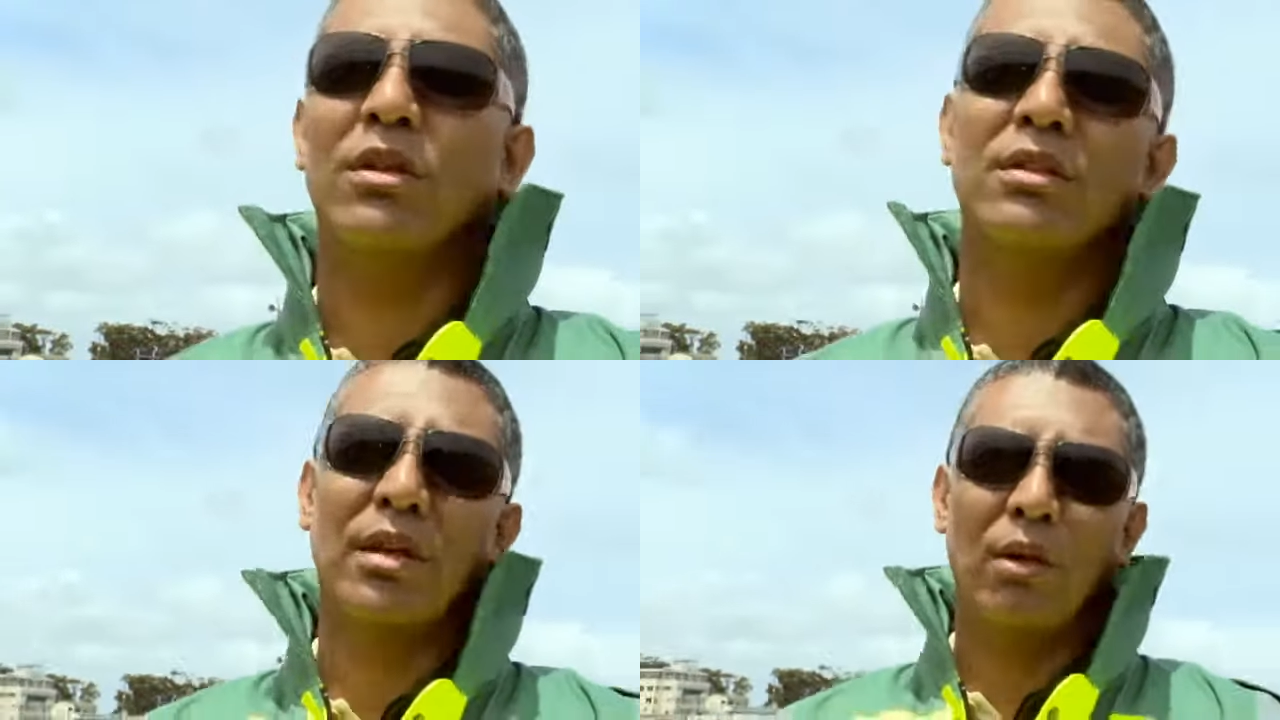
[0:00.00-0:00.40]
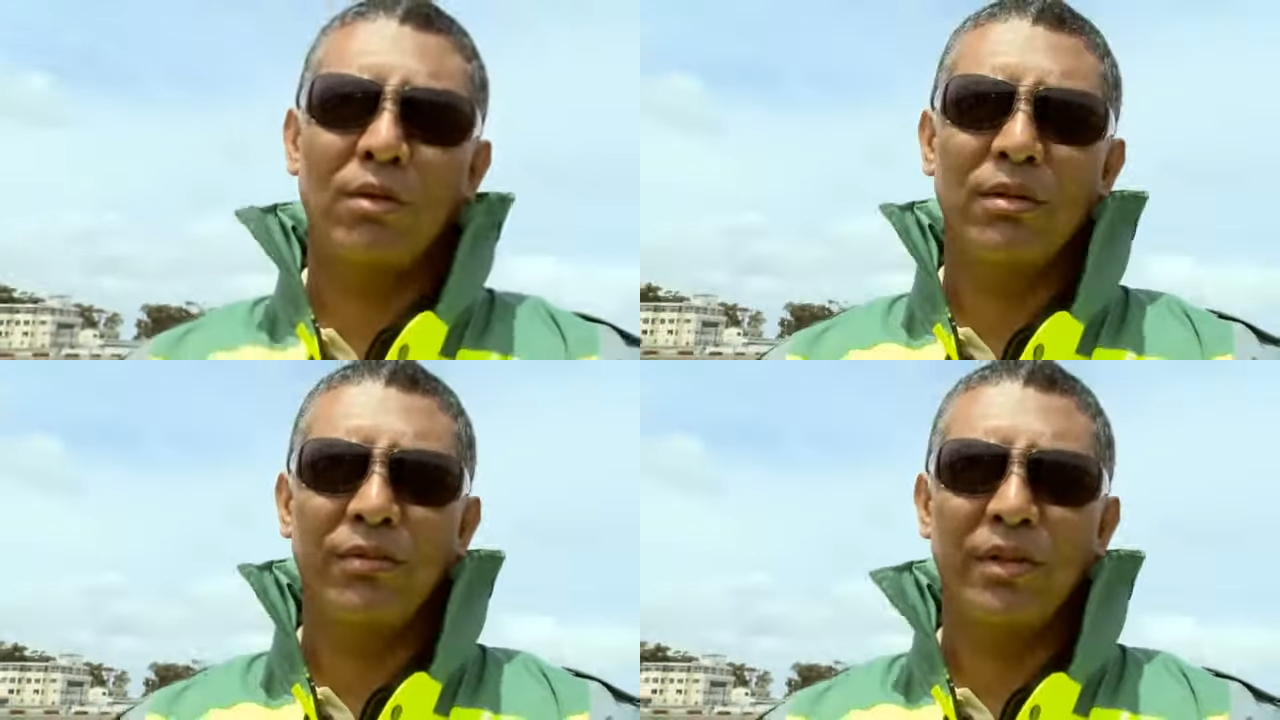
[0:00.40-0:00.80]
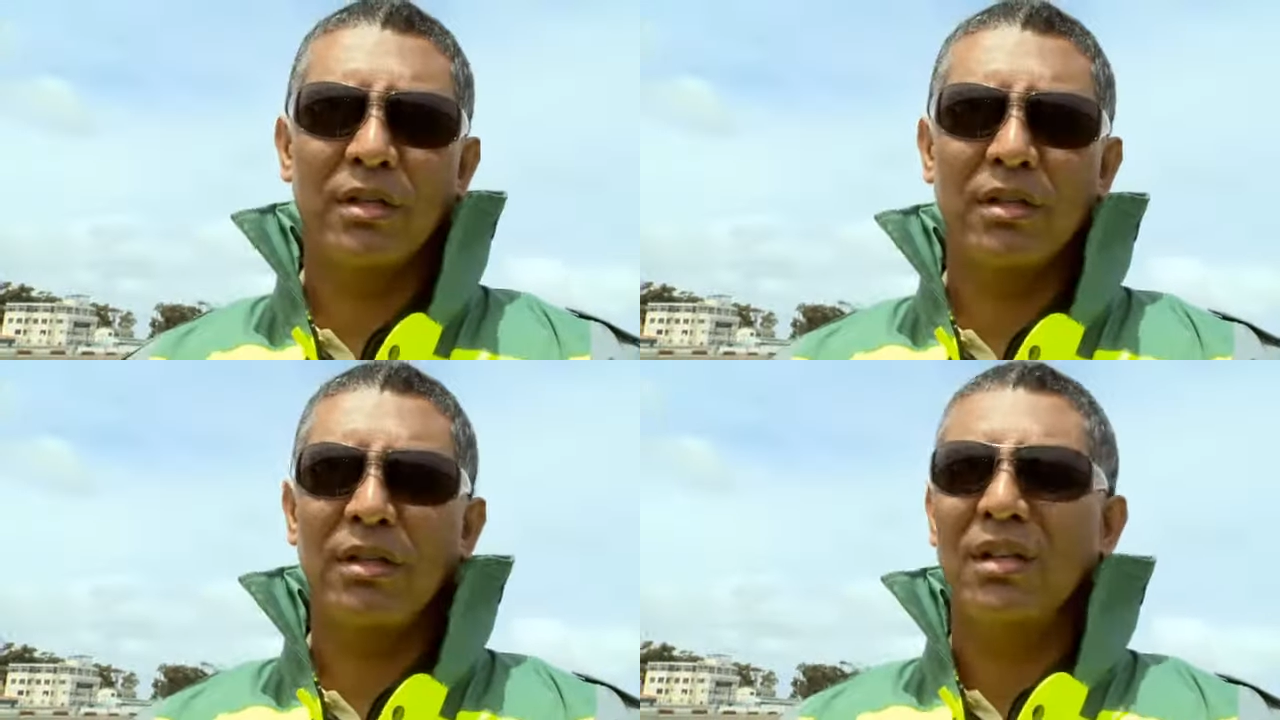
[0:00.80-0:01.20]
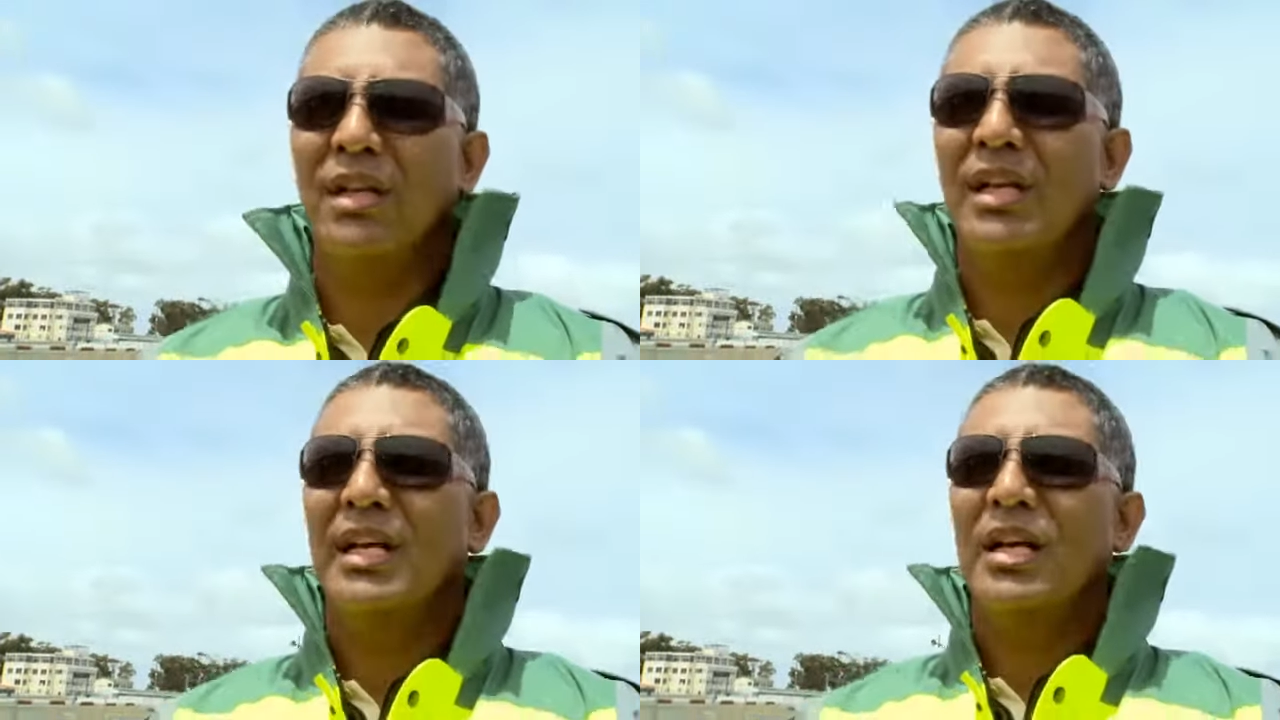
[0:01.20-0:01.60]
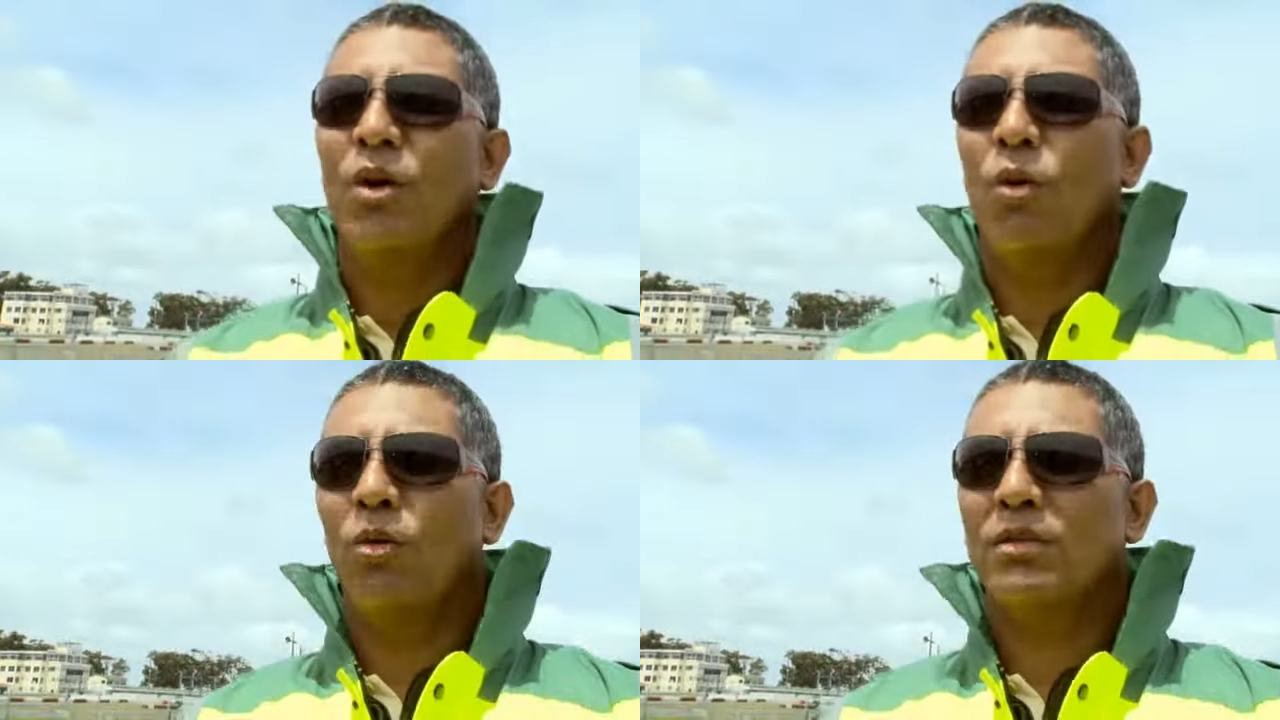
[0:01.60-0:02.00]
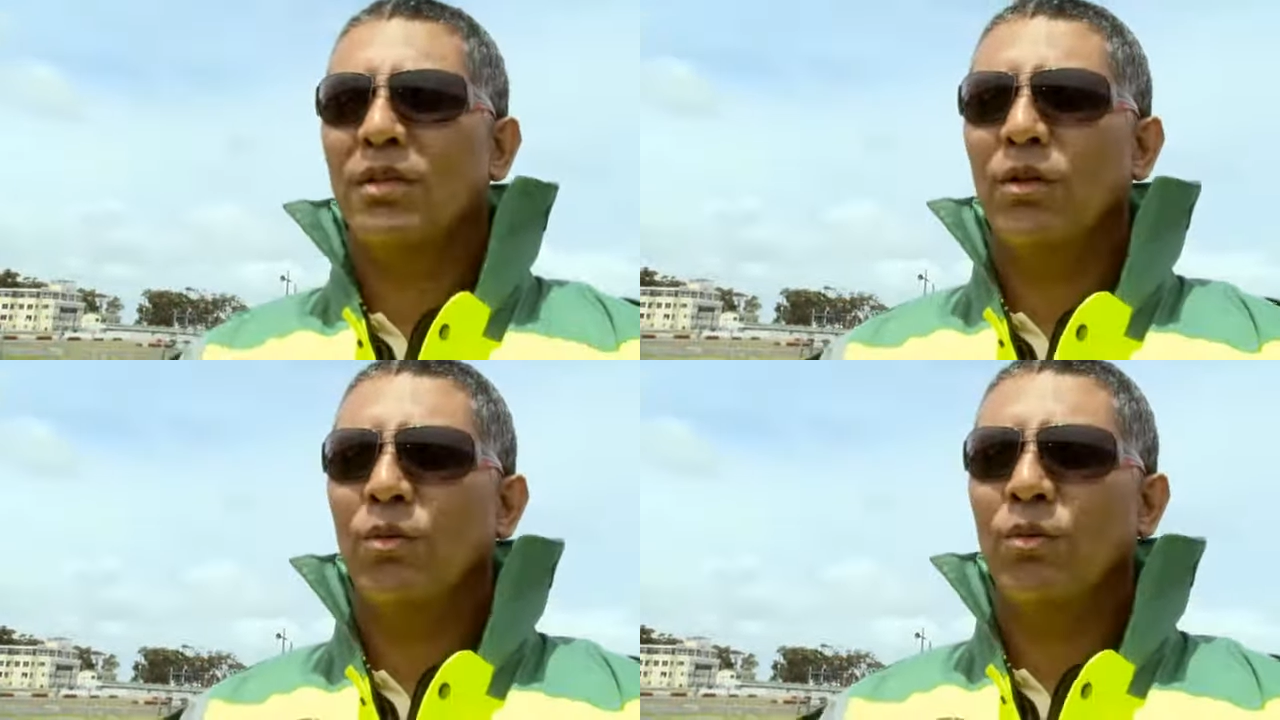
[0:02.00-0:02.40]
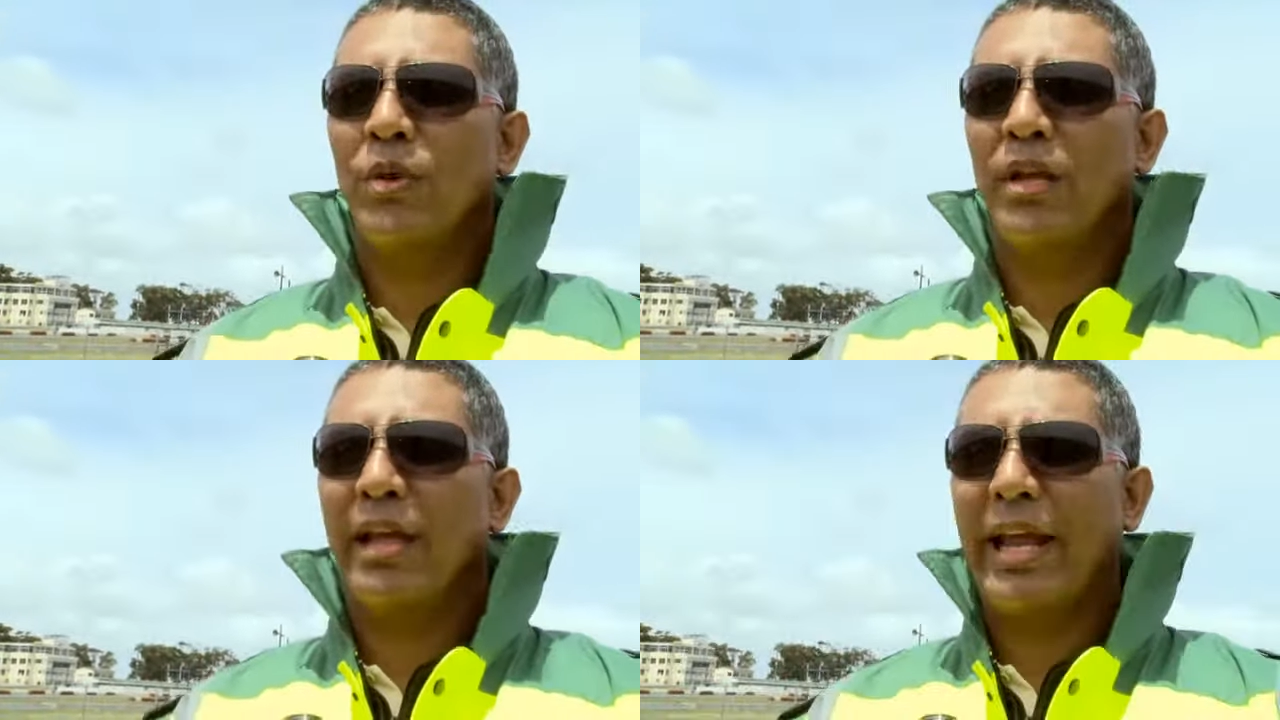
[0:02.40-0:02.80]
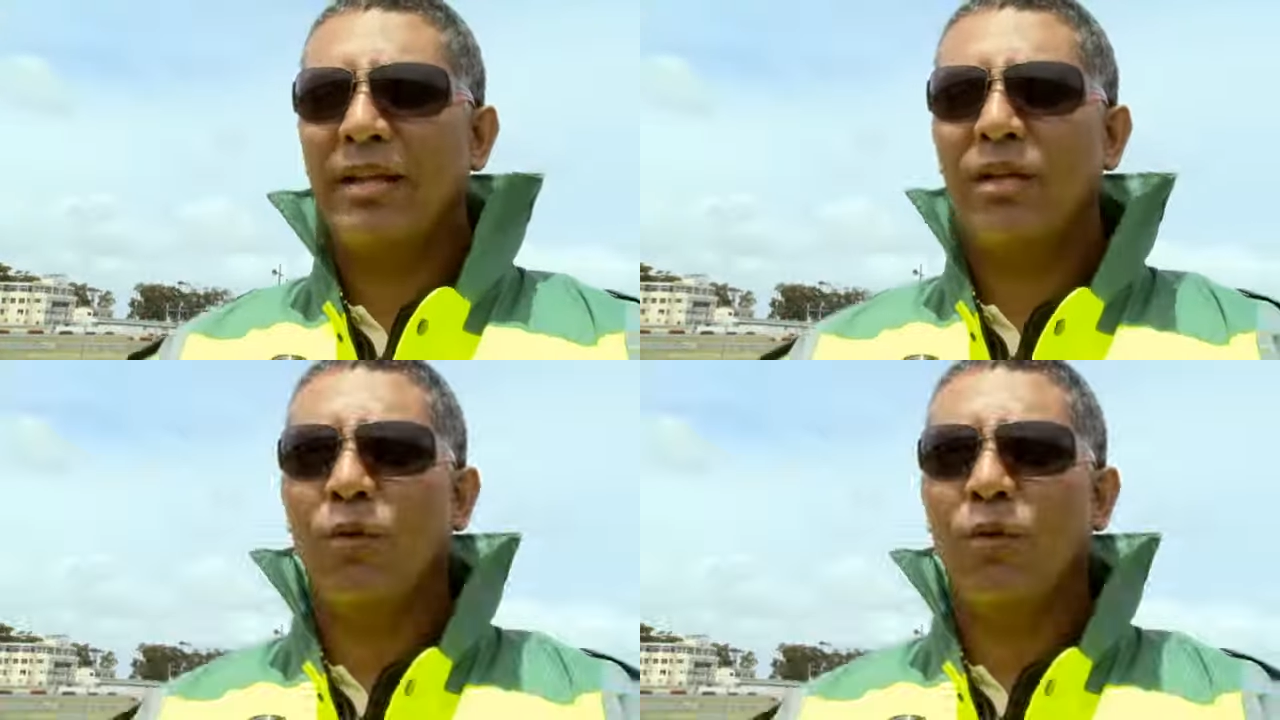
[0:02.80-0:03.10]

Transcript: control the vehicle. Also, we ended